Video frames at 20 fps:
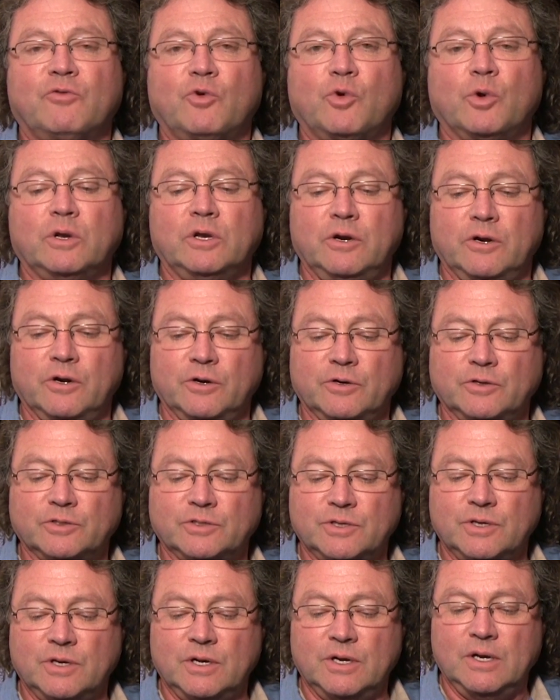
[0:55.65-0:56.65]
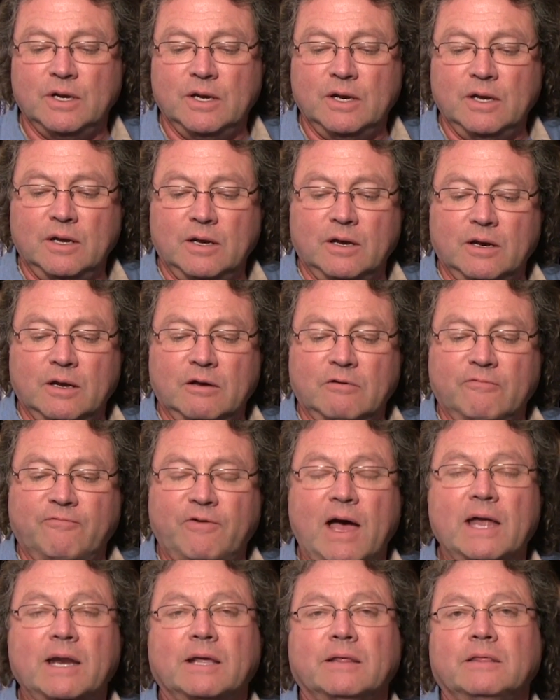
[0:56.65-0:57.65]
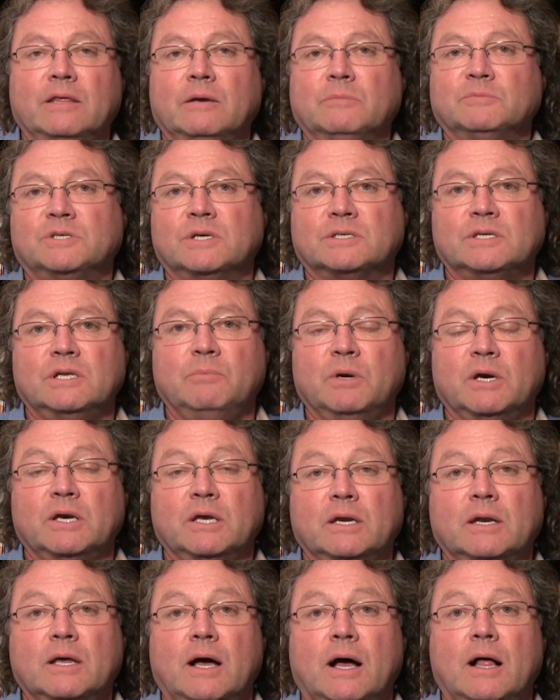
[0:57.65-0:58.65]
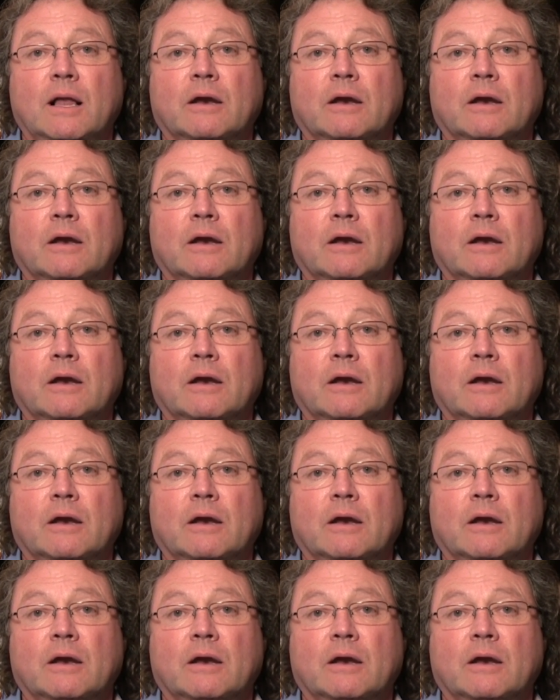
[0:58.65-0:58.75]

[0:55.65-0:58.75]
4 years, fining them $60 million,